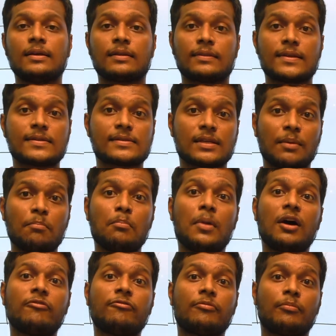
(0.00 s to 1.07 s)
the sum
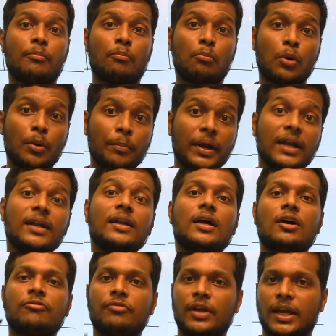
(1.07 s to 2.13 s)
of moment
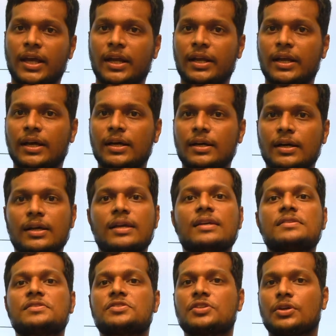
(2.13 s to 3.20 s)
of area
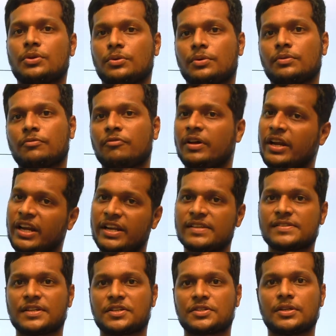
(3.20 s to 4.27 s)
is 0 for any
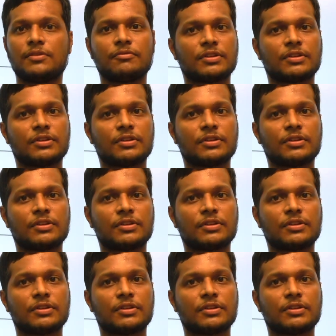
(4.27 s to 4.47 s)
section.